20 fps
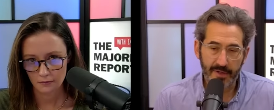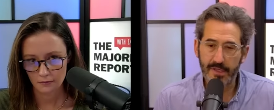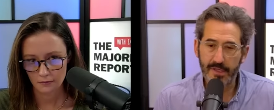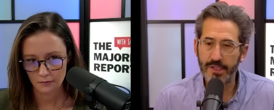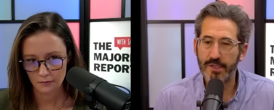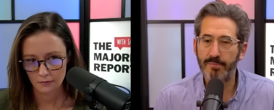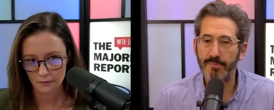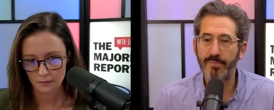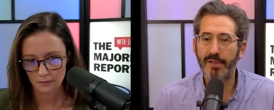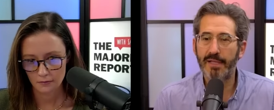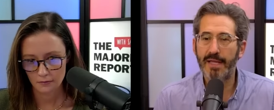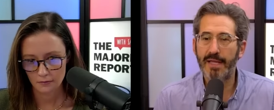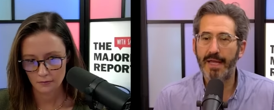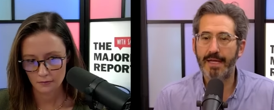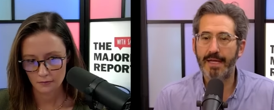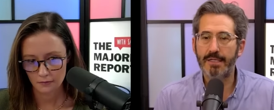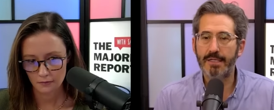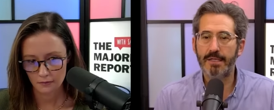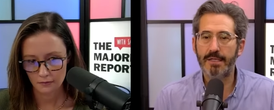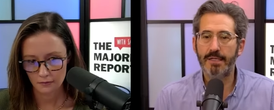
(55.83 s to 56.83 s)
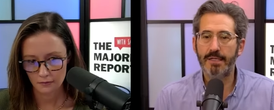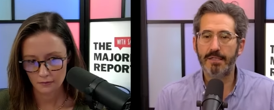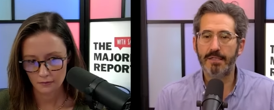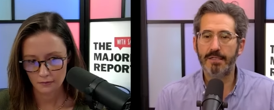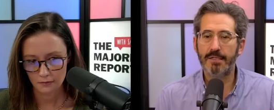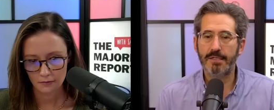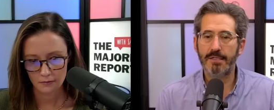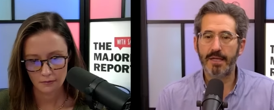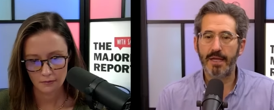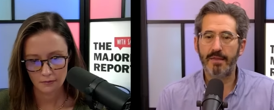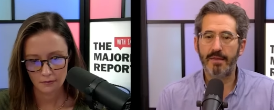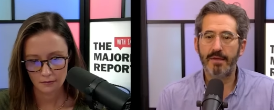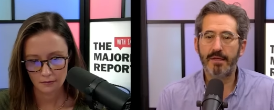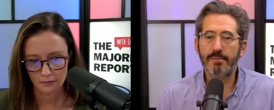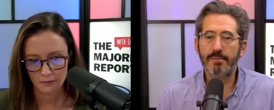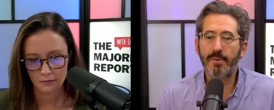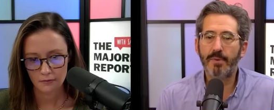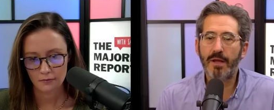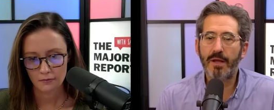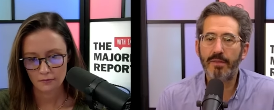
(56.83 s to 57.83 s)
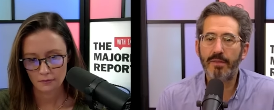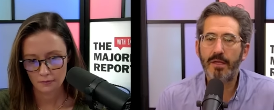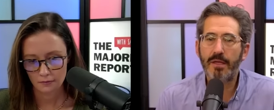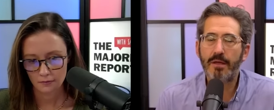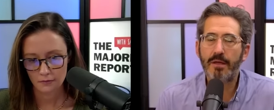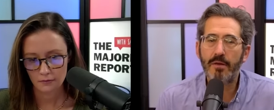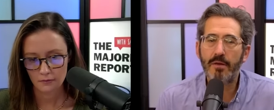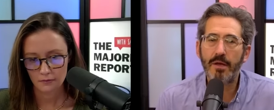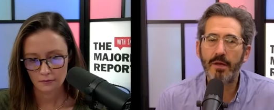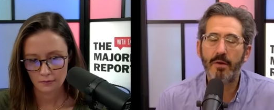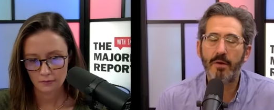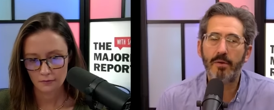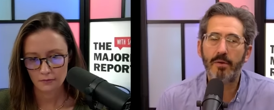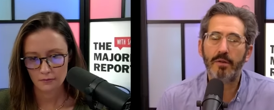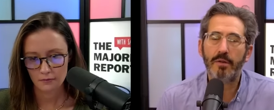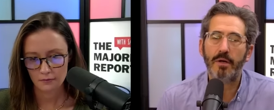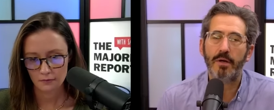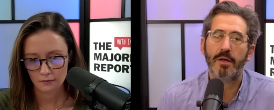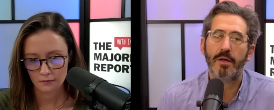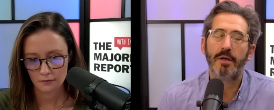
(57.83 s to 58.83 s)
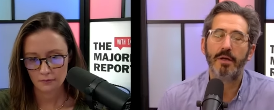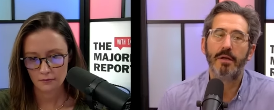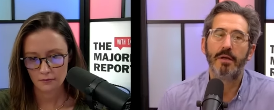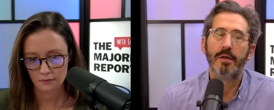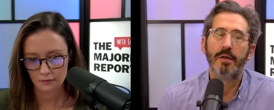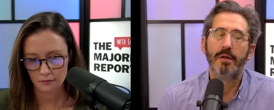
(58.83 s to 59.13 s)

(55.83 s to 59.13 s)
Speaker 1: think she planned uh, to say this, but I think it, you know, look,